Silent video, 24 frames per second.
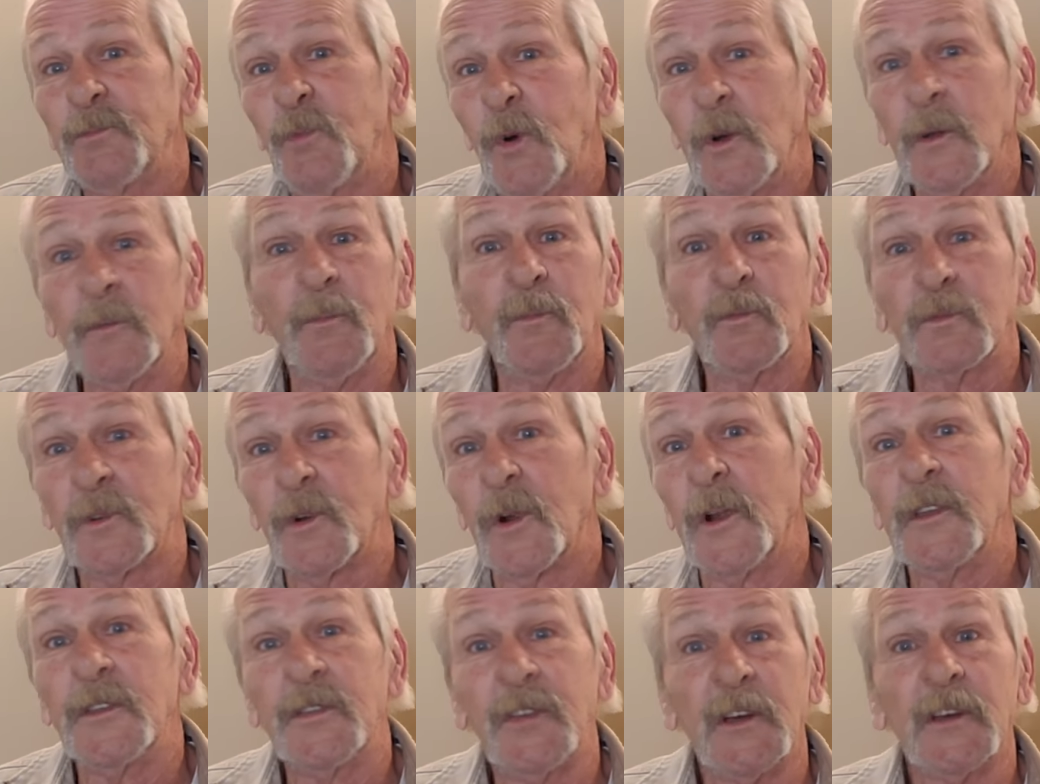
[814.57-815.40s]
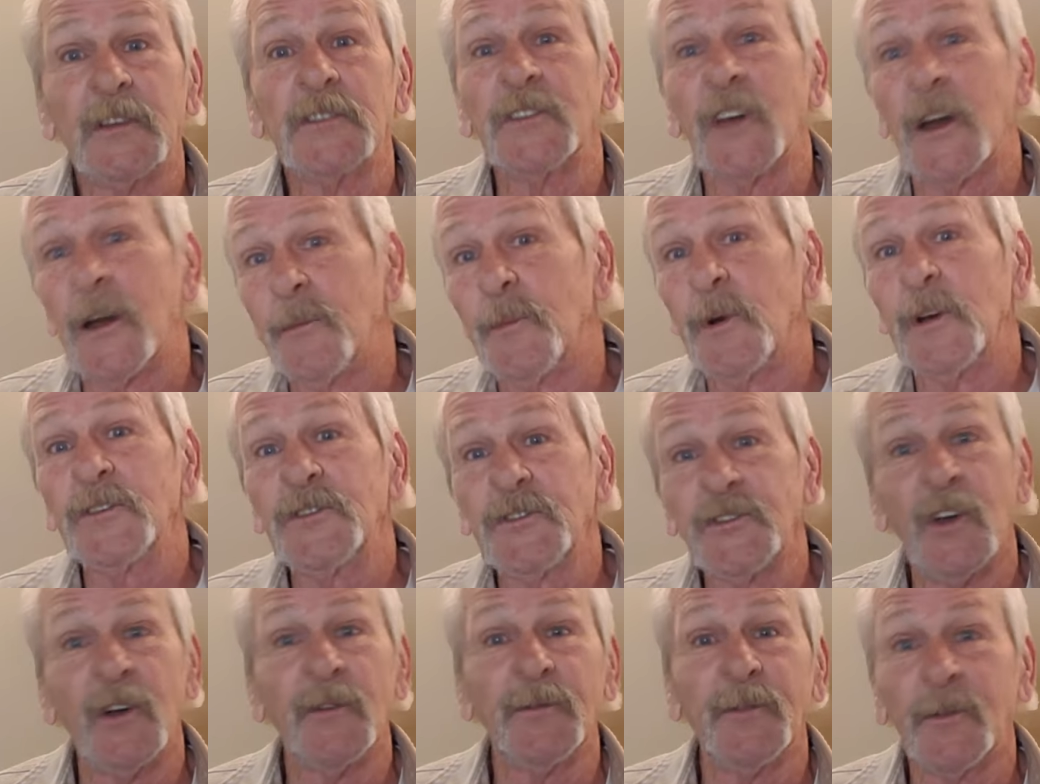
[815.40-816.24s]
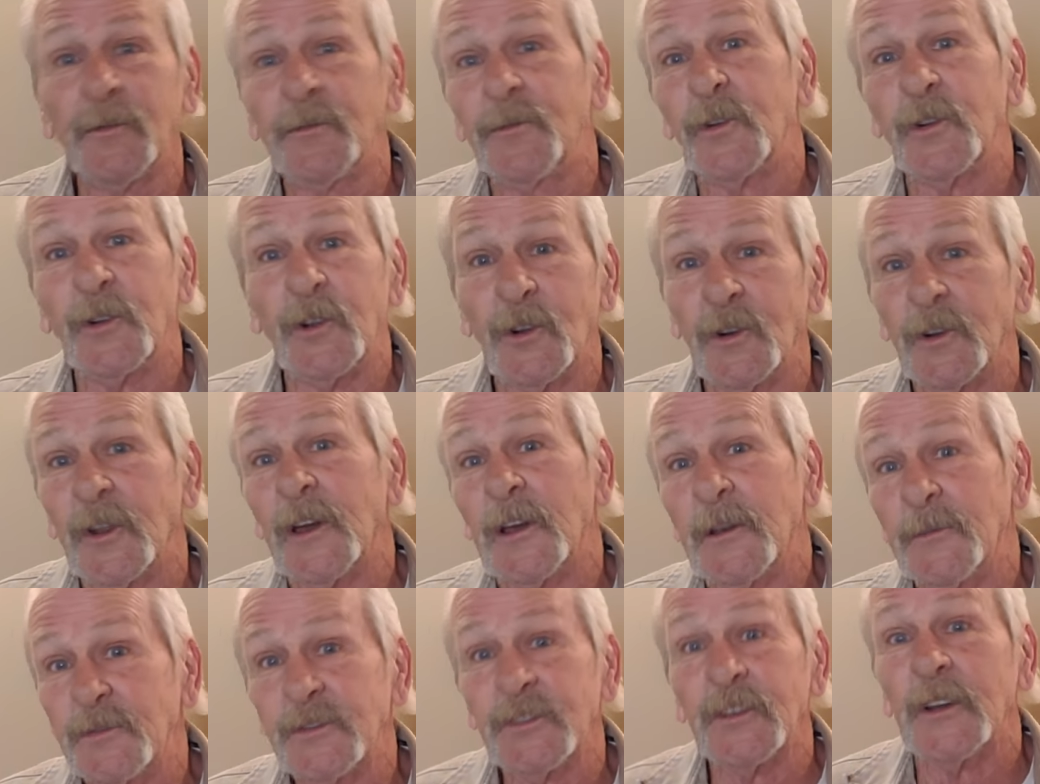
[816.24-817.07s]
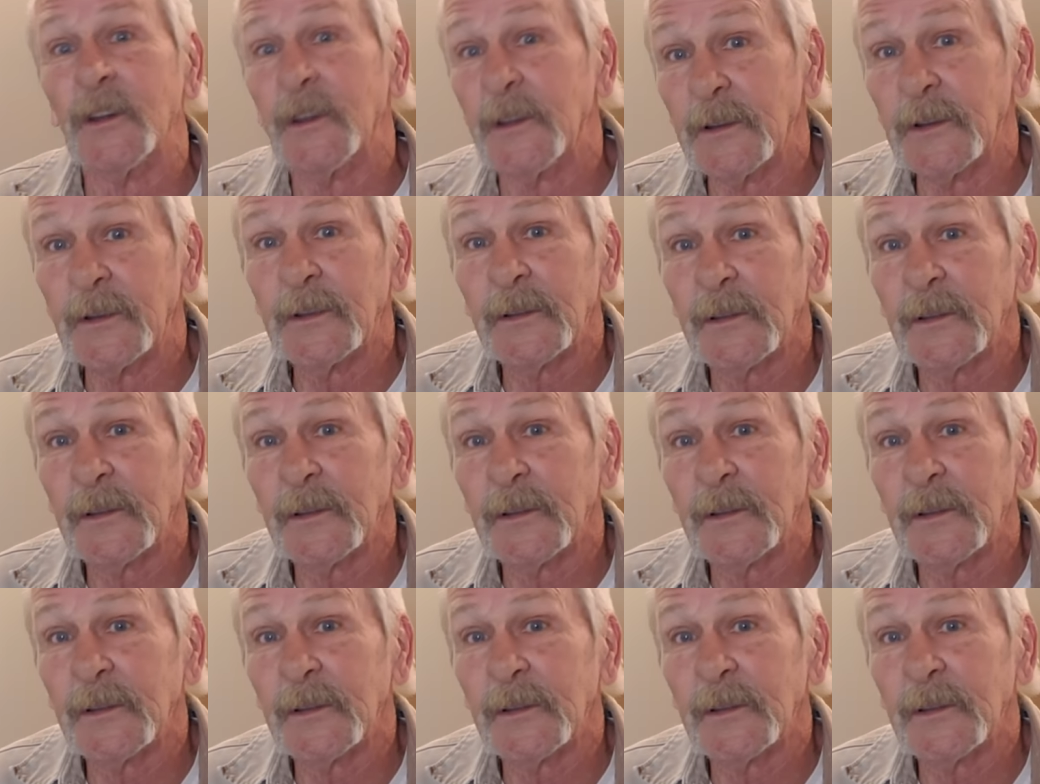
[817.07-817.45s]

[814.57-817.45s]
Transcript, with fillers: what great things I must suffer for your name's sake.